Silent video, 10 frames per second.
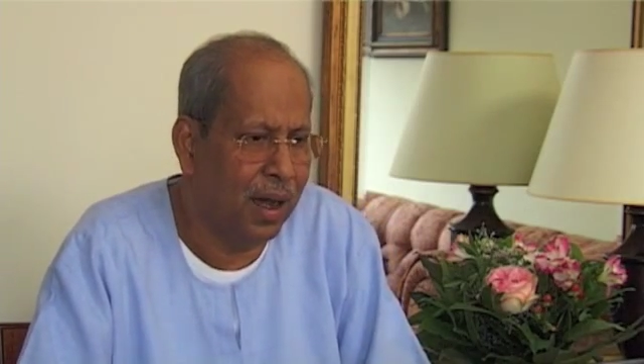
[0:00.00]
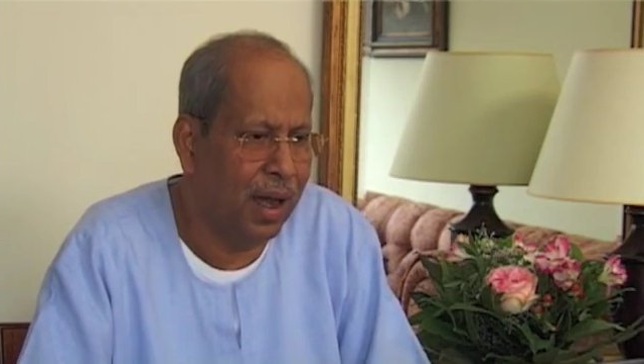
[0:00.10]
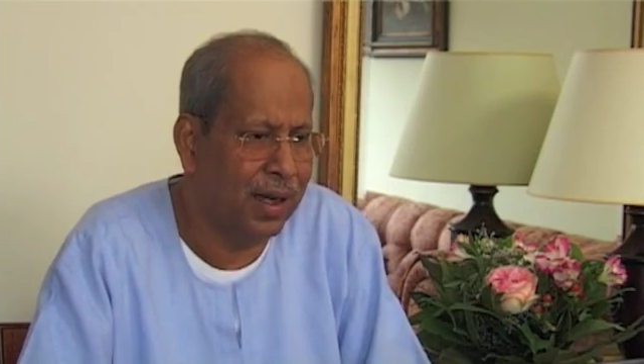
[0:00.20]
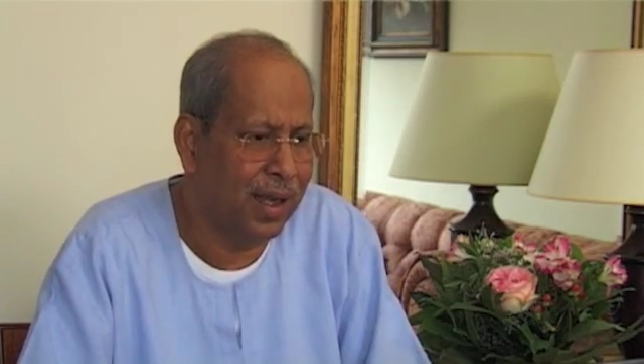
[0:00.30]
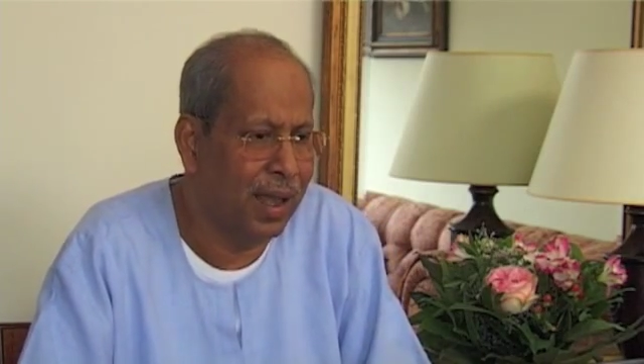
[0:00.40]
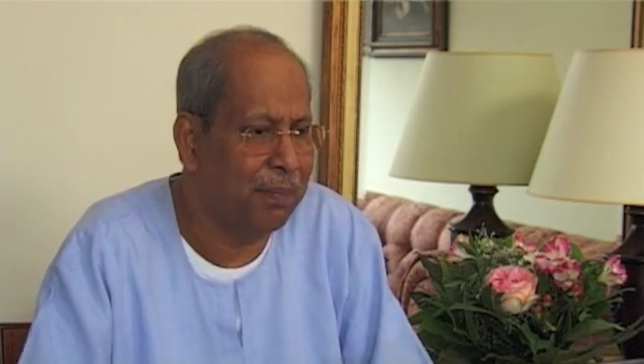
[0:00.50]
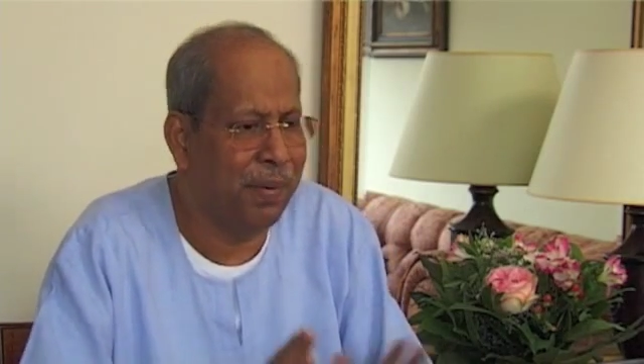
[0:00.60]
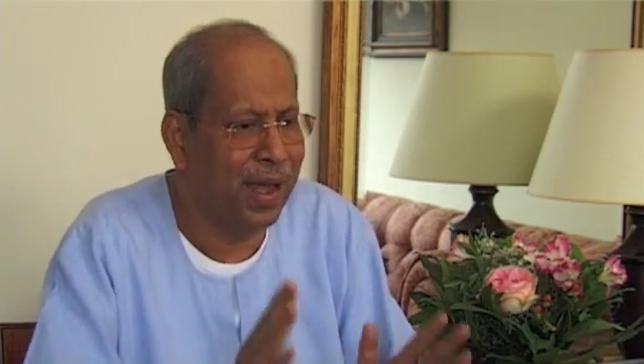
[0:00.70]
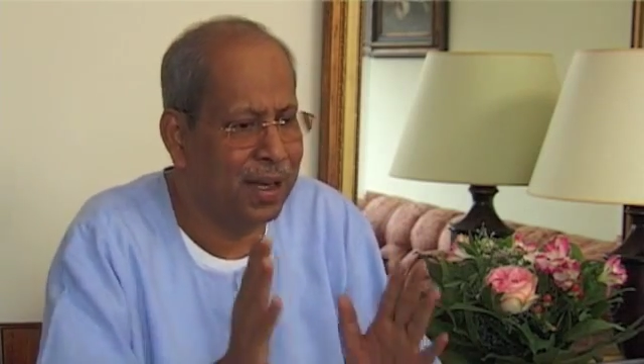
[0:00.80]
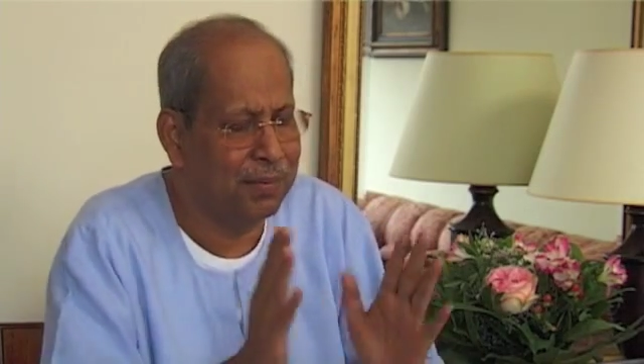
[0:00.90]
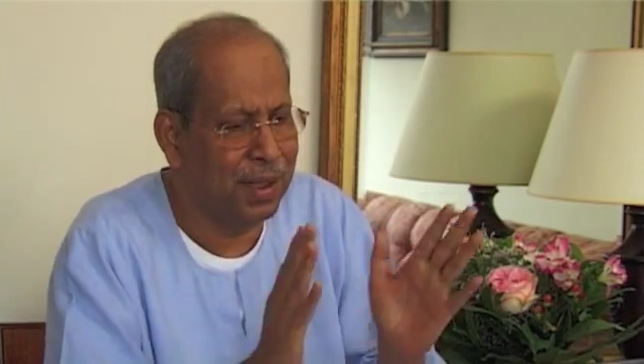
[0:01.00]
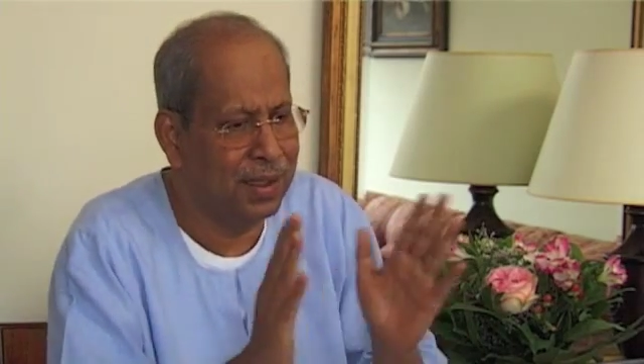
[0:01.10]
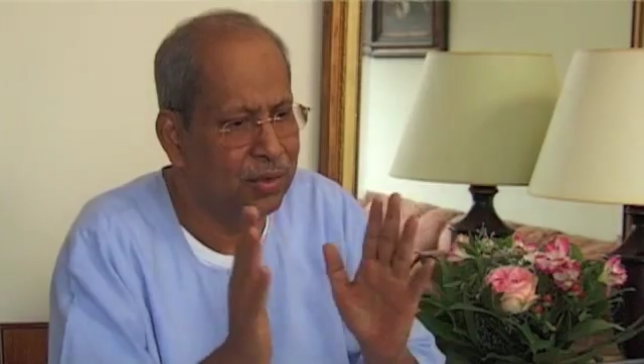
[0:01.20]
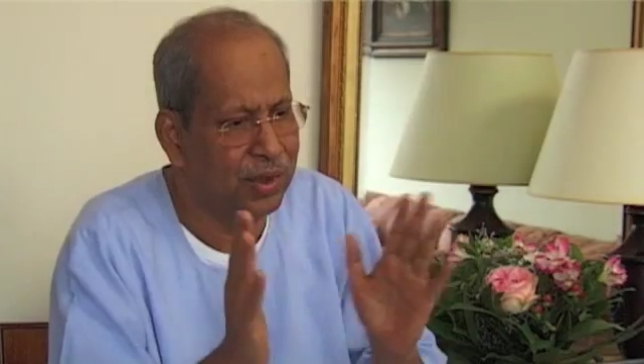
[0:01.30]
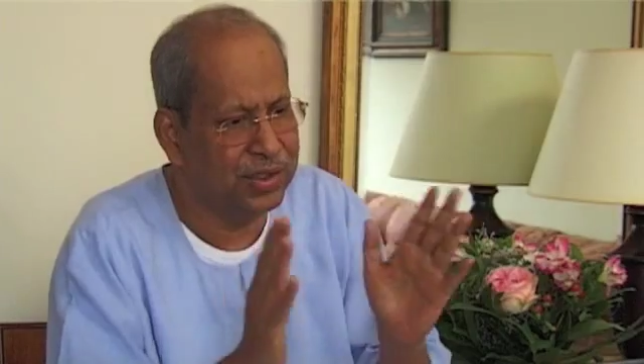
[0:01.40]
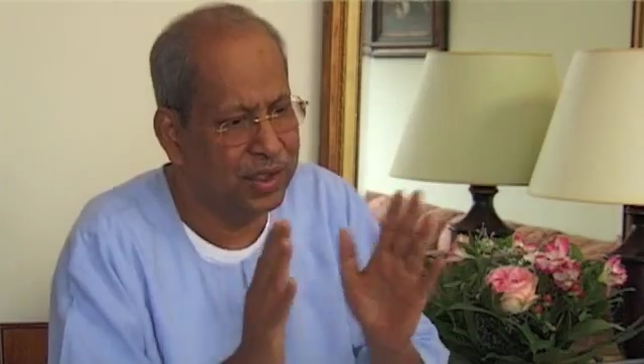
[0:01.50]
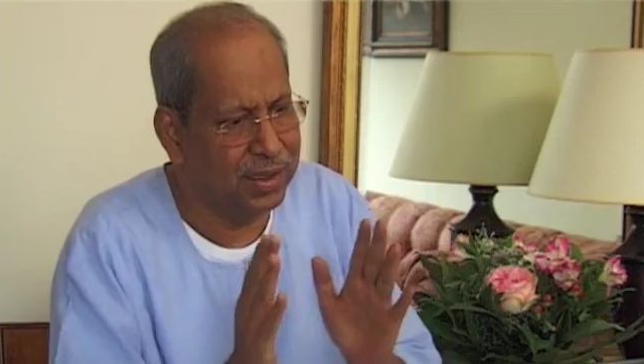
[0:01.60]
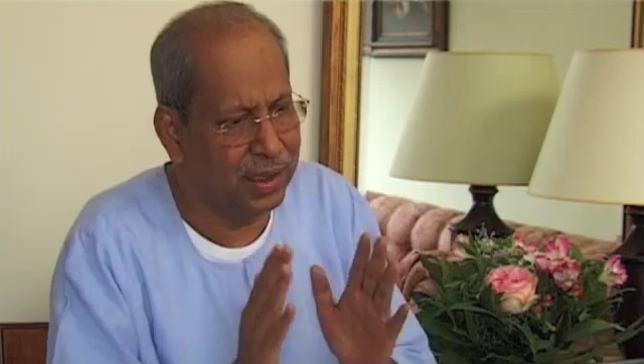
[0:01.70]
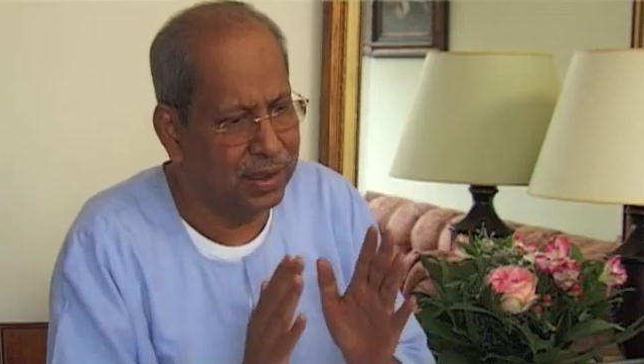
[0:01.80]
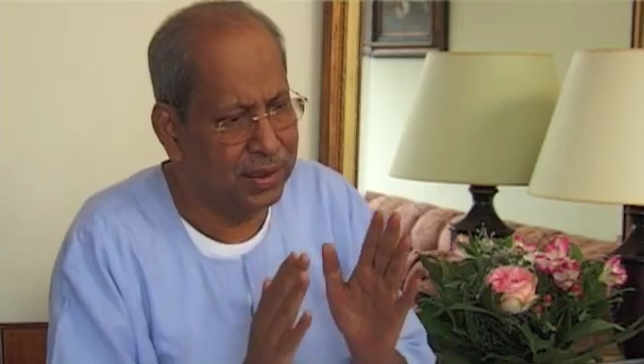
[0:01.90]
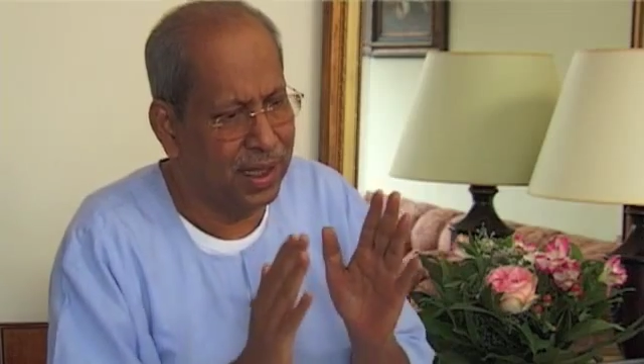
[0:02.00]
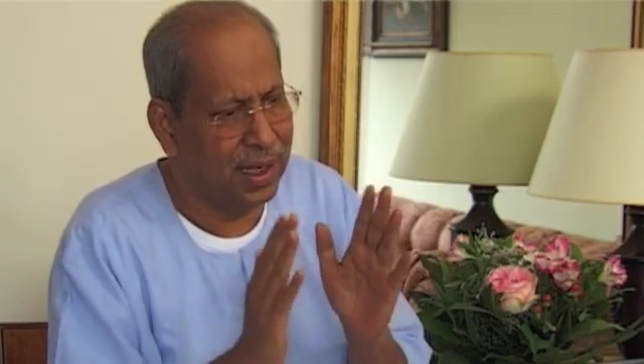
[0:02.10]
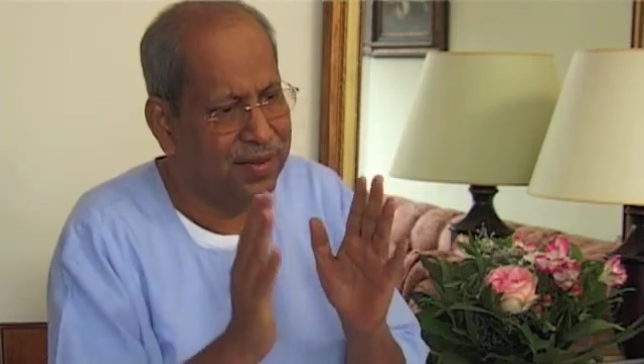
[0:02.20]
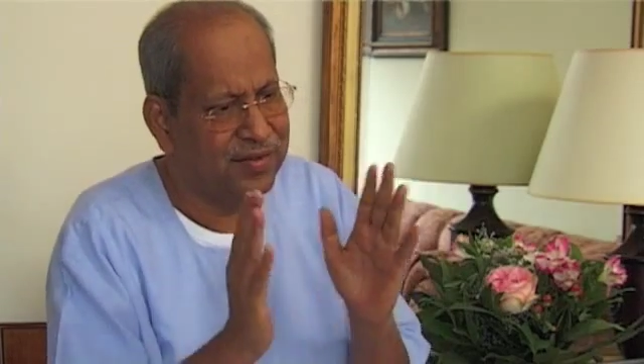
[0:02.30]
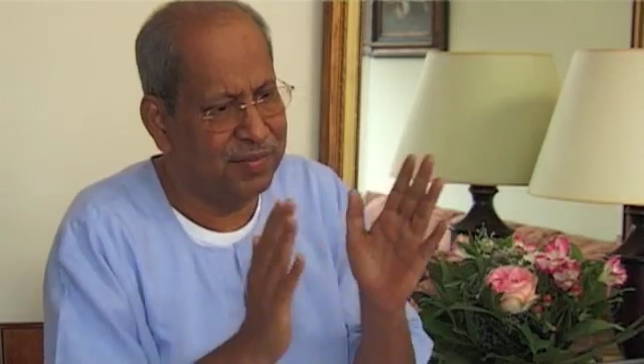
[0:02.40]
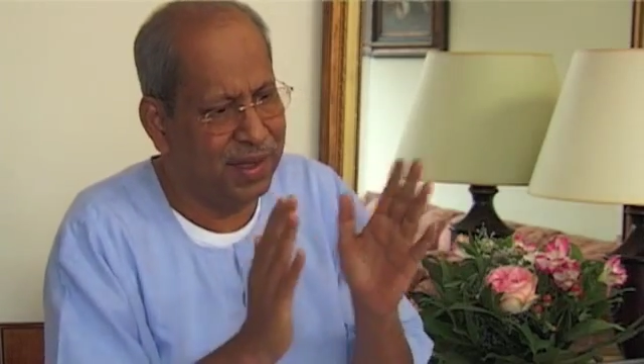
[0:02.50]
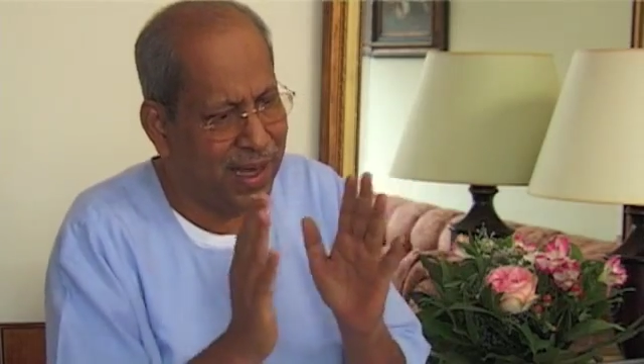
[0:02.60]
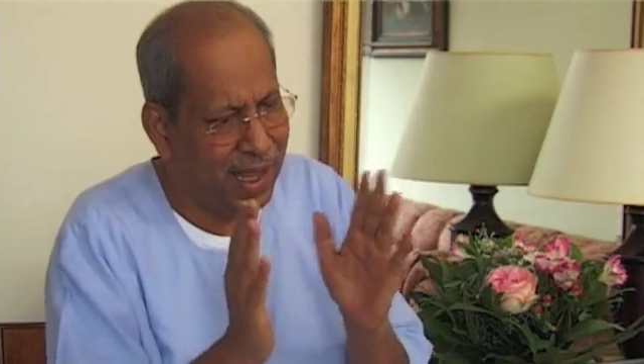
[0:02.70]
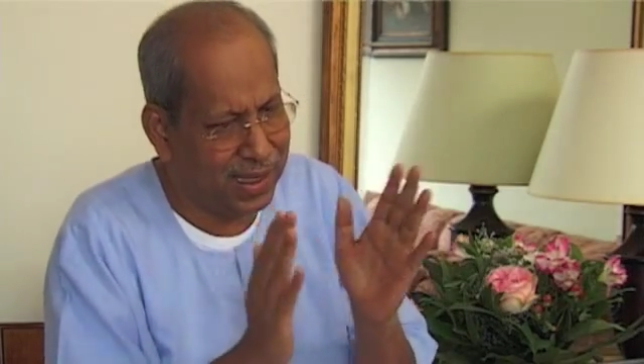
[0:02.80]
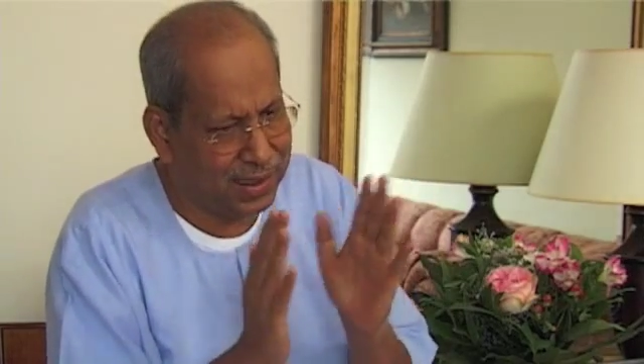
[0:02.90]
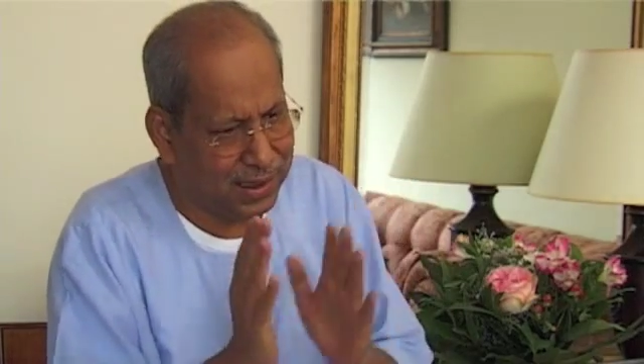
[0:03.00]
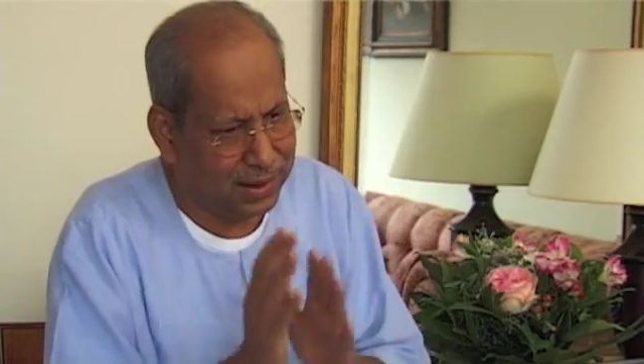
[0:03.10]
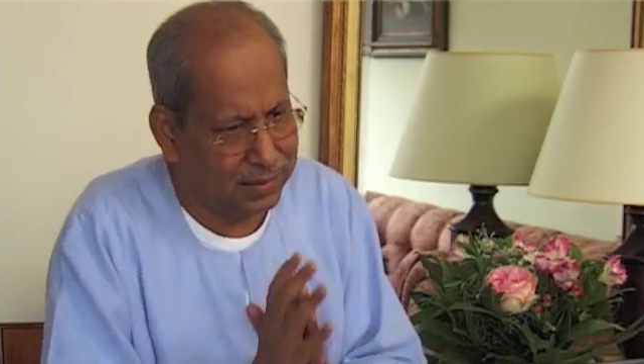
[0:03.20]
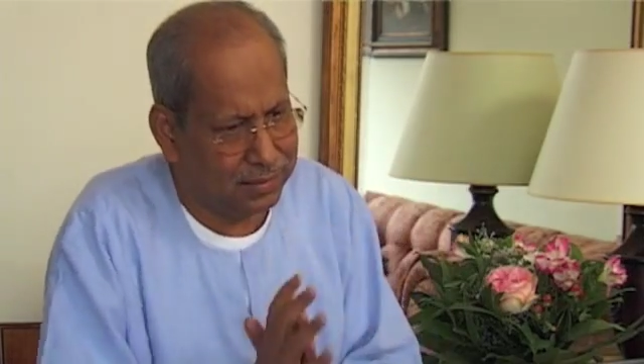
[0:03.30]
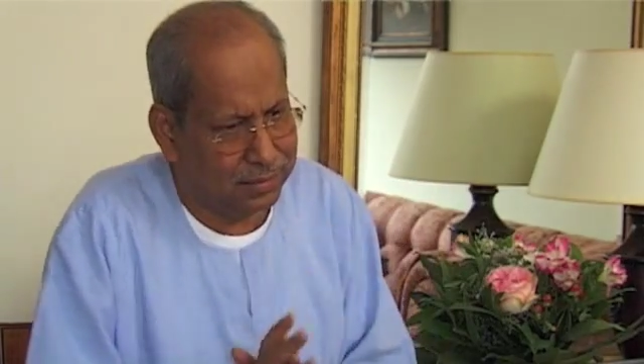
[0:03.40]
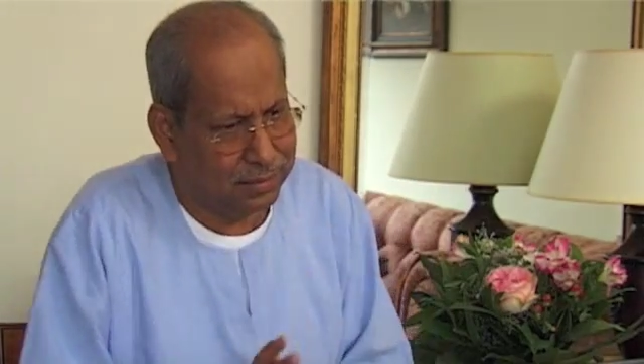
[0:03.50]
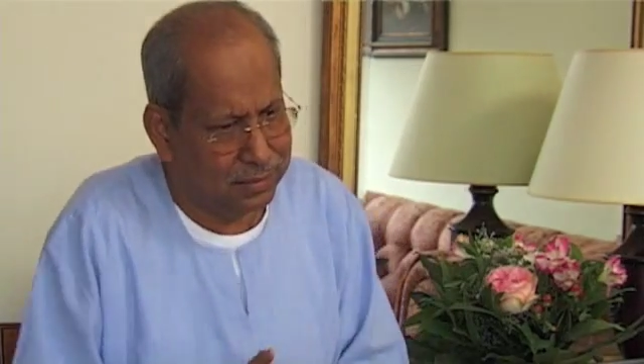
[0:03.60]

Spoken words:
are a parable to each other. There are similarity.